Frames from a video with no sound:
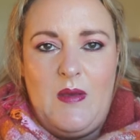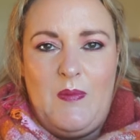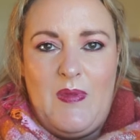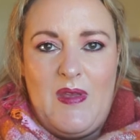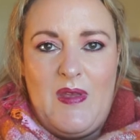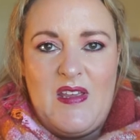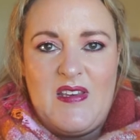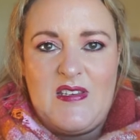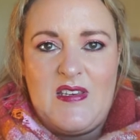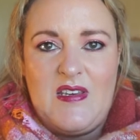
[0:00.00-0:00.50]
a
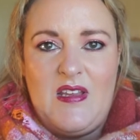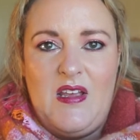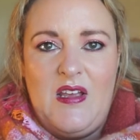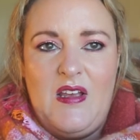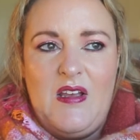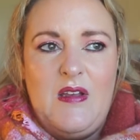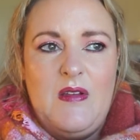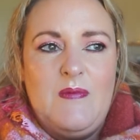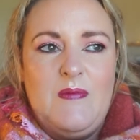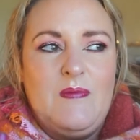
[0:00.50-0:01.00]
bit,
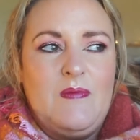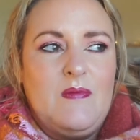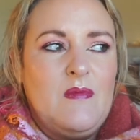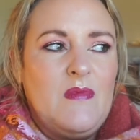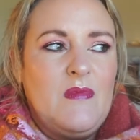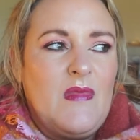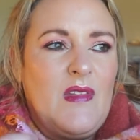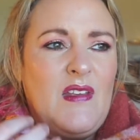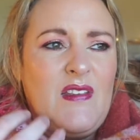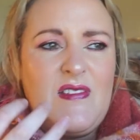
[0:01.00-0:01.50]

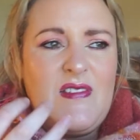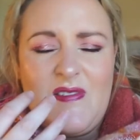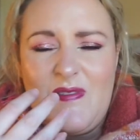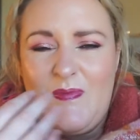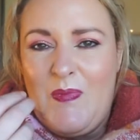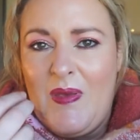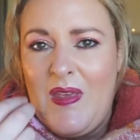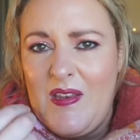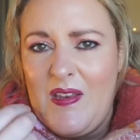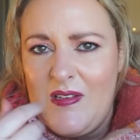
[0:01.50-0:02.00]
it
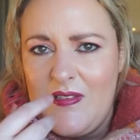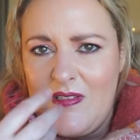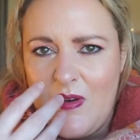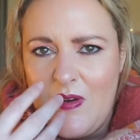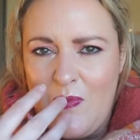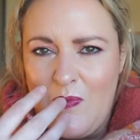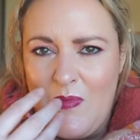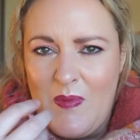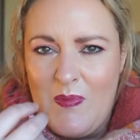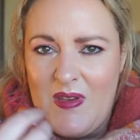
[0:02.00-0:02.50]
just pills
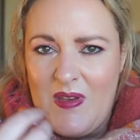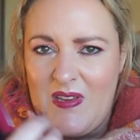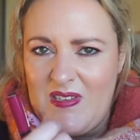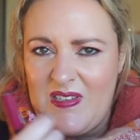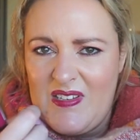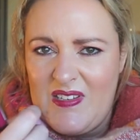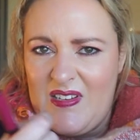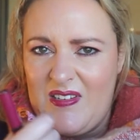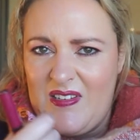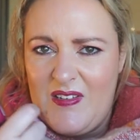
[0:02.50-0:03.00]
up a bit
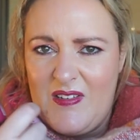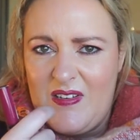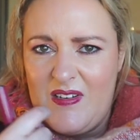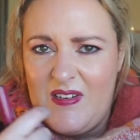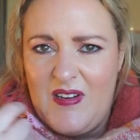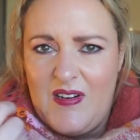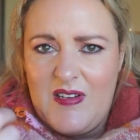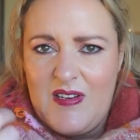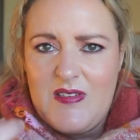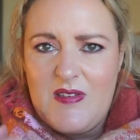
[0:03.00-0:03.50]
and kind of you can
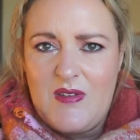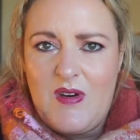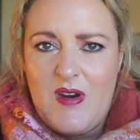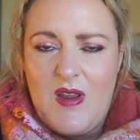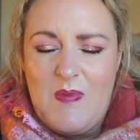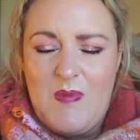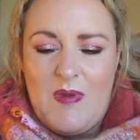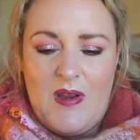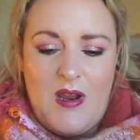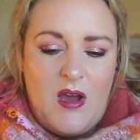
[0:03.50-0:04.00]
nearly
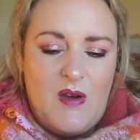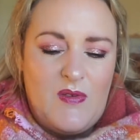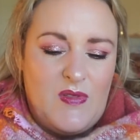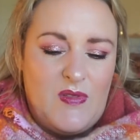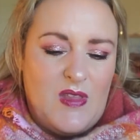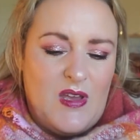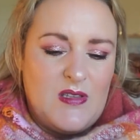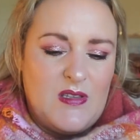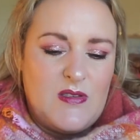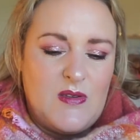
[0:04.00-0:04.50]
scrape it off
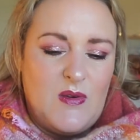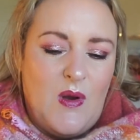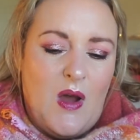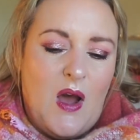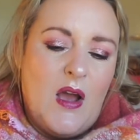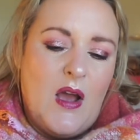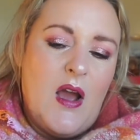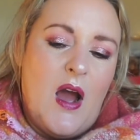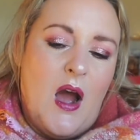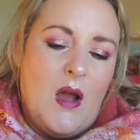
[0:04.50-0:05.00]
and that. So
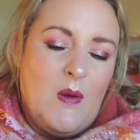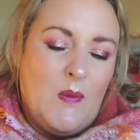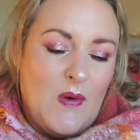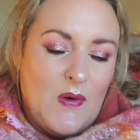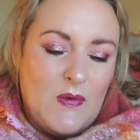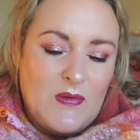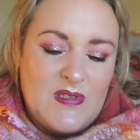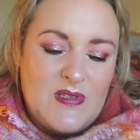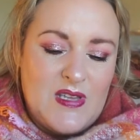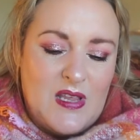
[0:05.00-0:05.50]
I
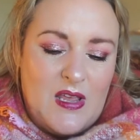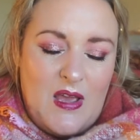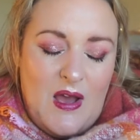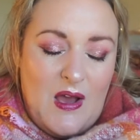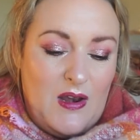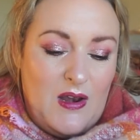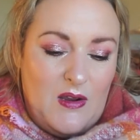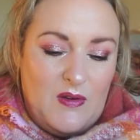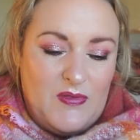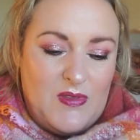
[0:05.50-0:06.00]
won't say
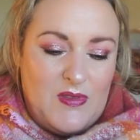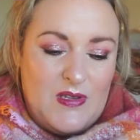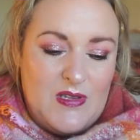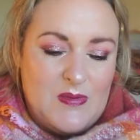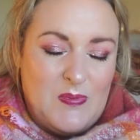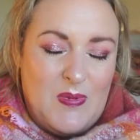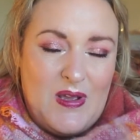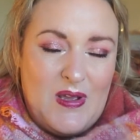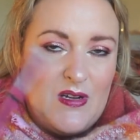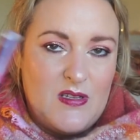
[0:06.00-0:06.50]
I love these,
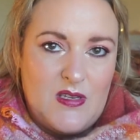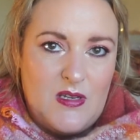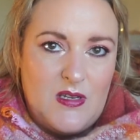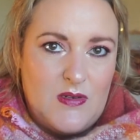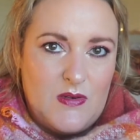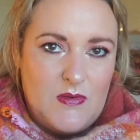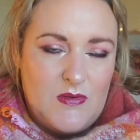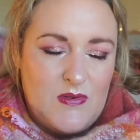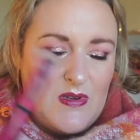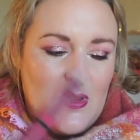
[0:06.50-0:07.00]
because I
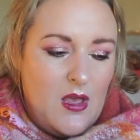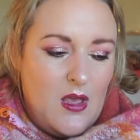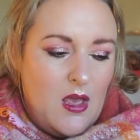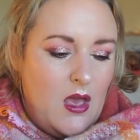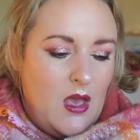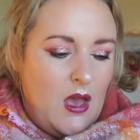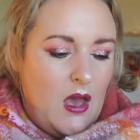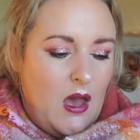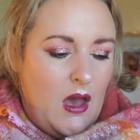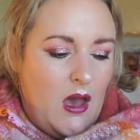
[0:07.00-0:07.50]
don't,
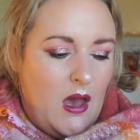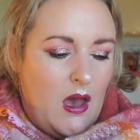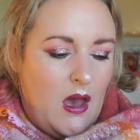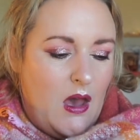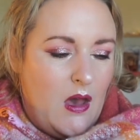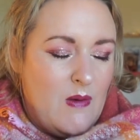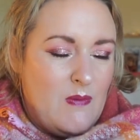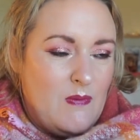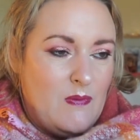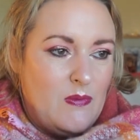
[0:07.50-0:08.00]

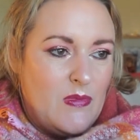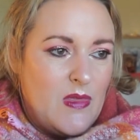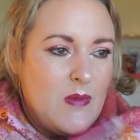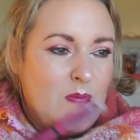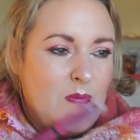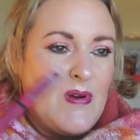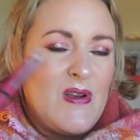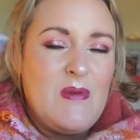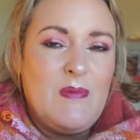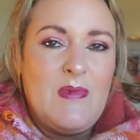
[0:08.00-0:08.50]

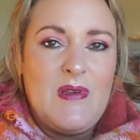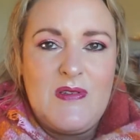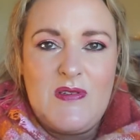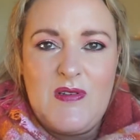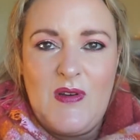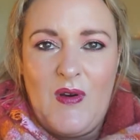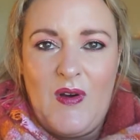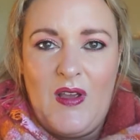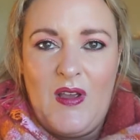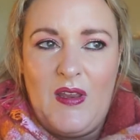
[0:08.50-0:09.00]
but I'm
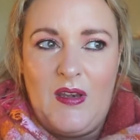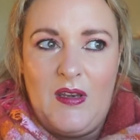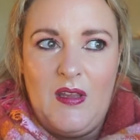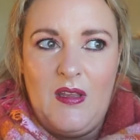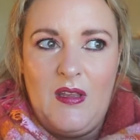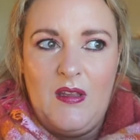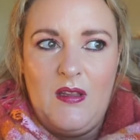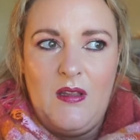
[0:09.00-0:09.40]
enjoying